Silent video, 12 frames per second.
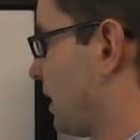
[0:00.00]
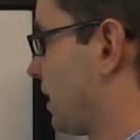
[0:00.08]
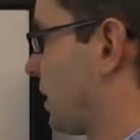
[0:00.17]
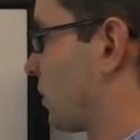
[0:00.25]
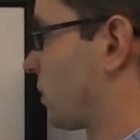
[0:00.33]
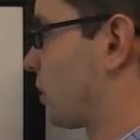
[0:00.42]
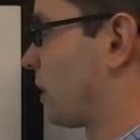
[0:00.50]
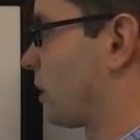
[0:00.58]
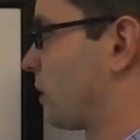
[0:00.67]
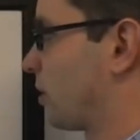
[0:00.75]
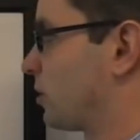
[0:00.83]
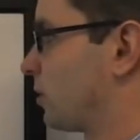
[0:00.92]
That would
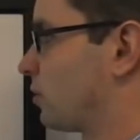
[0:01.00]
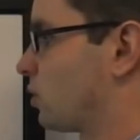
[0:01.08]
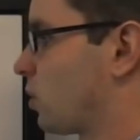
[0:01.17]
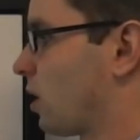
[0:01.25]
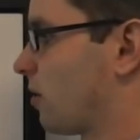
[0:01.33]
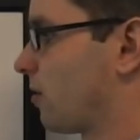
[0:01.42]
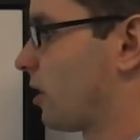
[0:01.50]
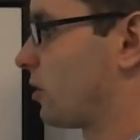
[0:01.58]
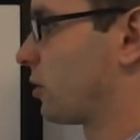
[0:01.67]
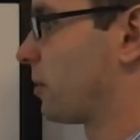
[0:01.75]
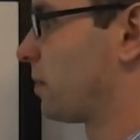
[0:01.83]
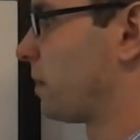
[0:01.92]
require a wager of
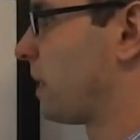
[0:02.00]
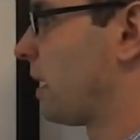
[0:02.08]
1200.